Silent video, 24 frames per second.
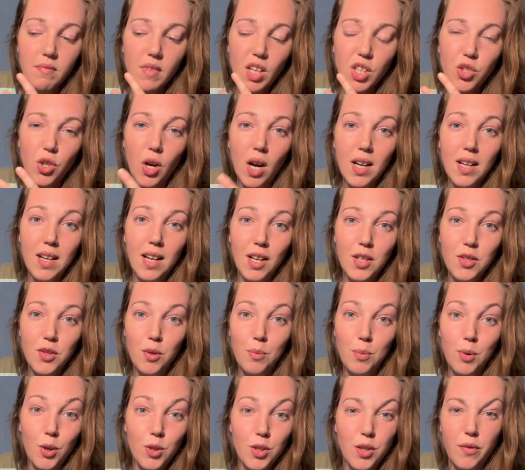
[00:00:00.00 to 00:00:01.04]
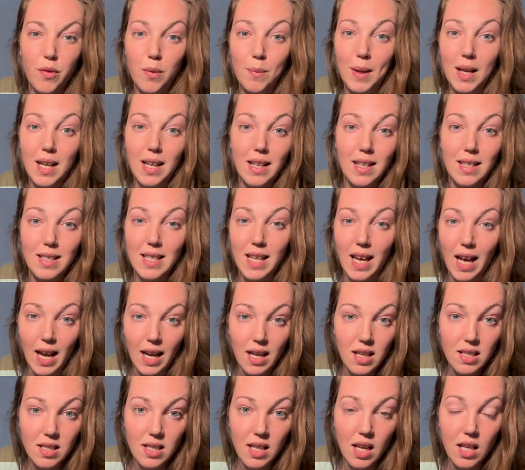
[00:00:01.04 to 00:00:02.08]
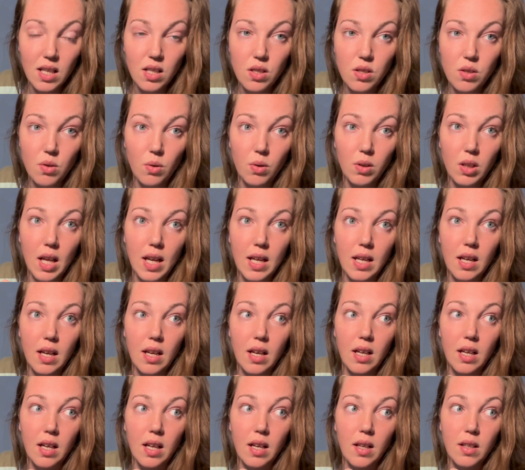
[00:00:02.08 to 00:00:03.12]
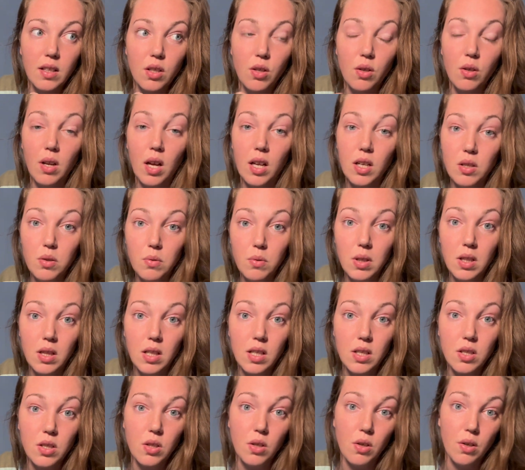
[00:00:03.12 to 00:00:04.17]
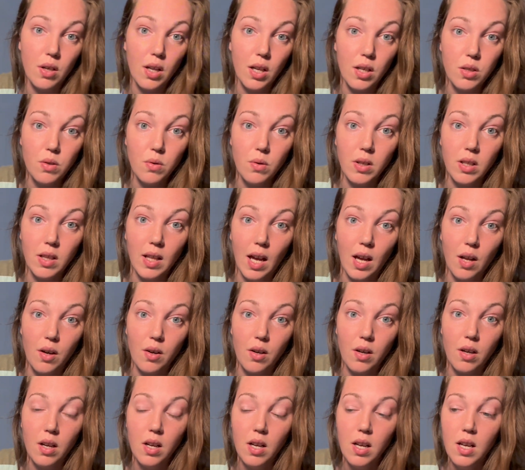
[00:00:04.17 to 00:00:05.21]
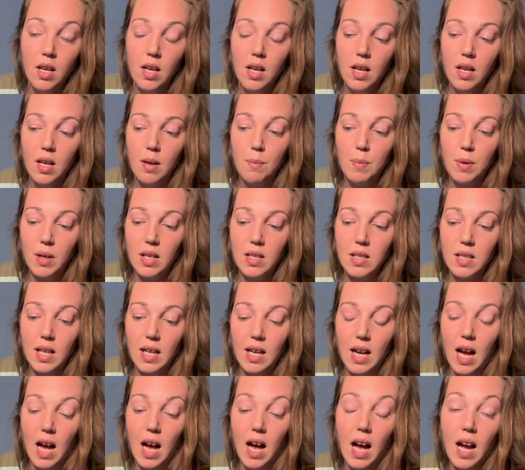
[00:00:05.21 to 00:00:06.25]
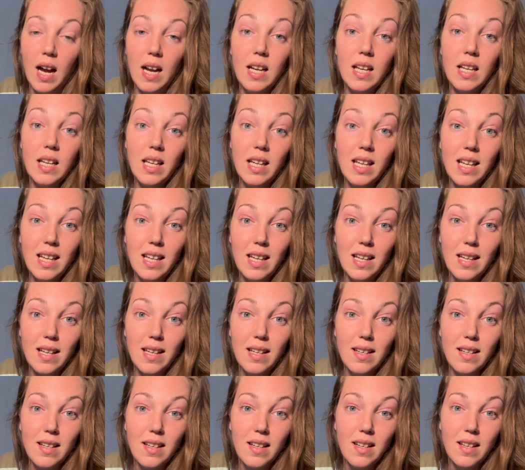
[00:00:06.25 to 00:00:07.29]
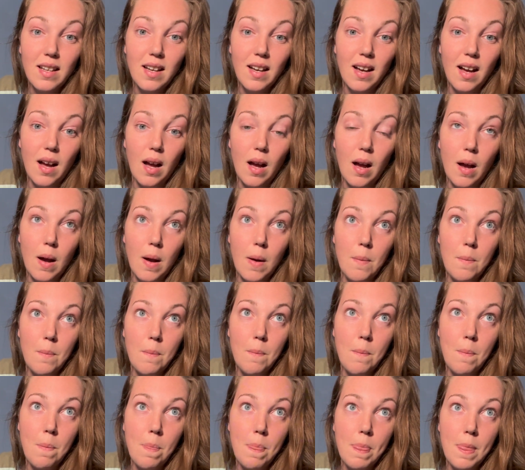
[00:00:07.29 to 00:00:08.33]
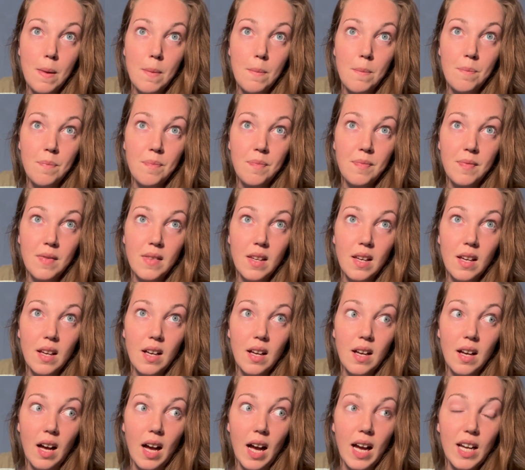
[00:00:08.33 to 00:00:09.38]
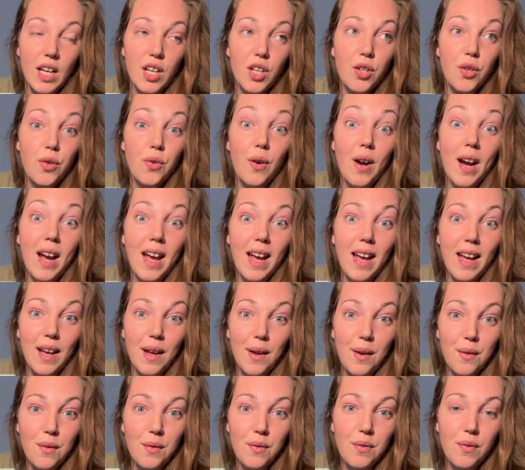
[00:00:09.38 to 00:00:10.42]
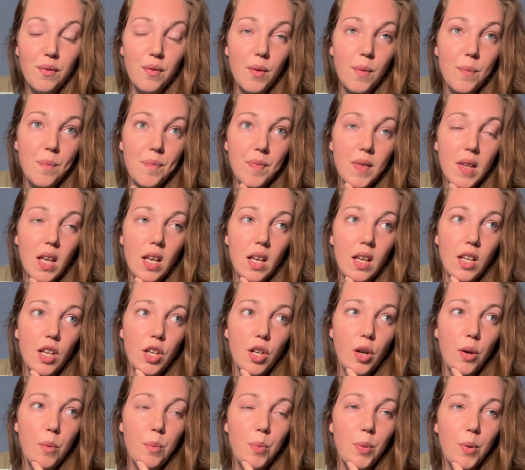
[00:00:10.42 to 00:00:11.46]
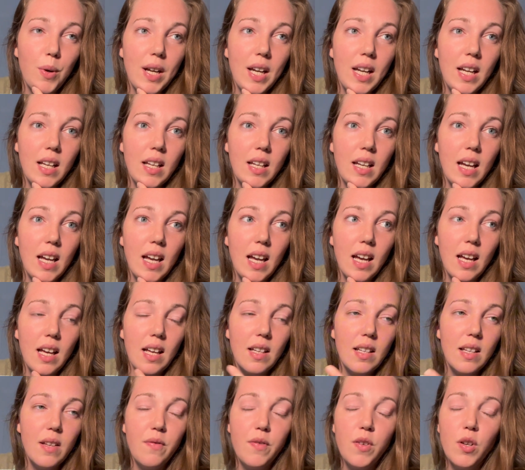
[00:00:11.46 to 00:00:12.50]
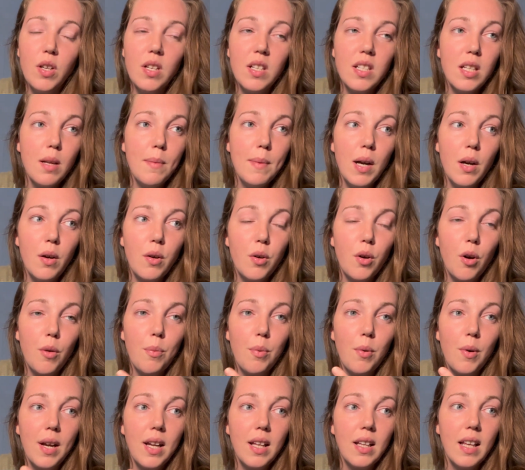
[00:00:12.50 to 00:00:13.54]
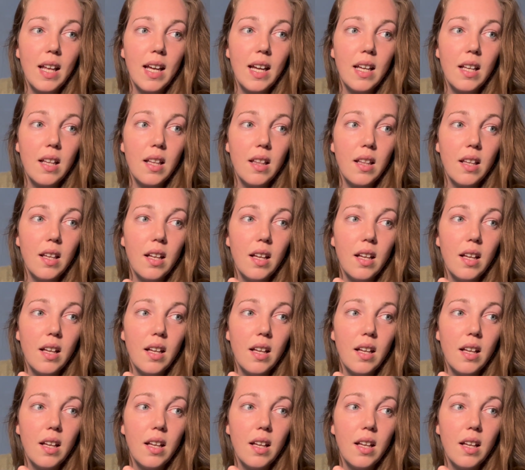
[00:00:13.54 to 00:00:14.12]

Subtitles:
try to not to approach it from like an attack sense or like you're not doing this or you're not doing that, but it's like I need, I crave, if you can somehow incorporate like